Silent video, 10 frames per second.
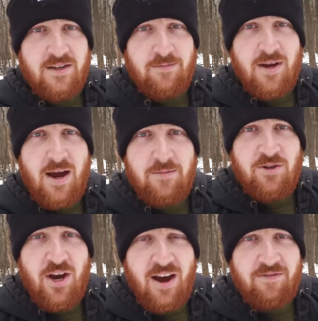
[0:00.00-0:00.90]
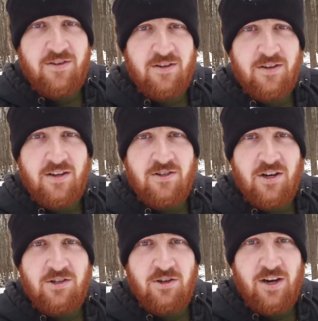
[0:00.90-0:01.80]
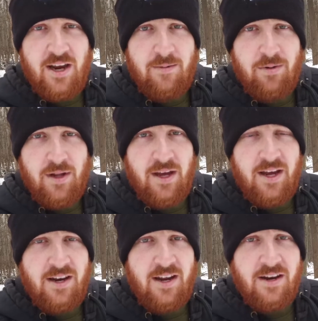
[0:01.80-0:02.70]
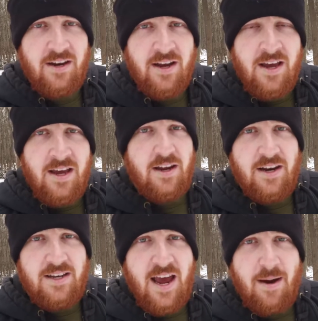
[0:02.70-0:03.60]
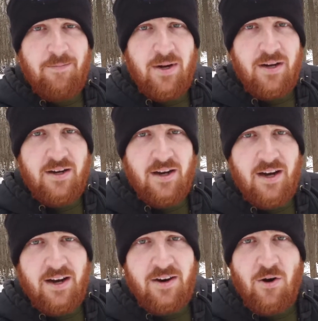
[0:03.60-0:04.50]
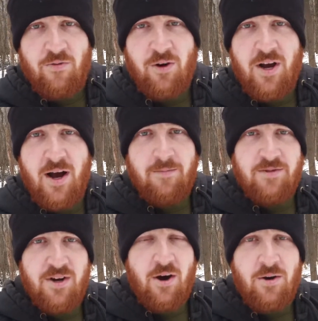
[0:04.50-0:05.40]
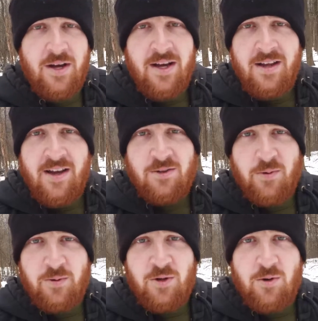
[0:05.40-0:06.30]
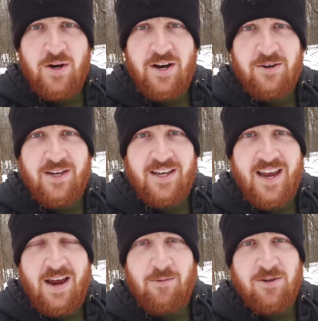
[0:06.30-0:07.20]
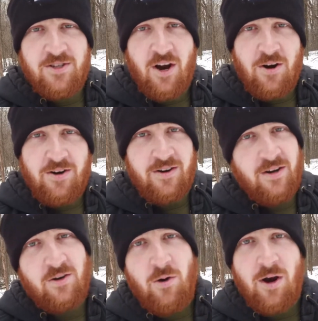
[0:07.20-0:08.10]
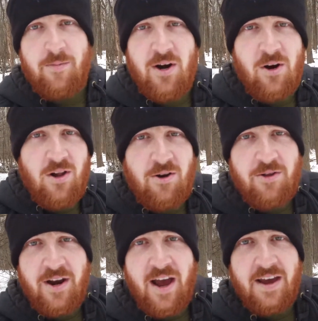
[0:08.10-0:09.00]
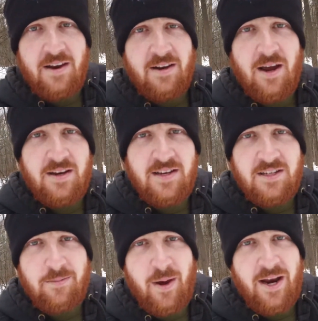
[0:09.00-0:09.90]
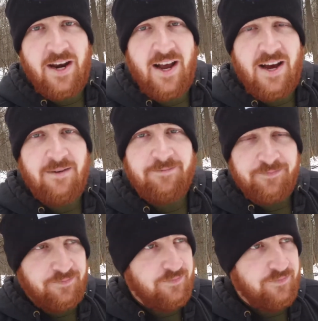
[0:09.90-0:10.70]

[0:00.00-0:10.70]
Sometimes you have to adjust your game plan and adapt and overcome. So that's what we're doing here today. We're starting quite a bit earlier than I had anticipated on.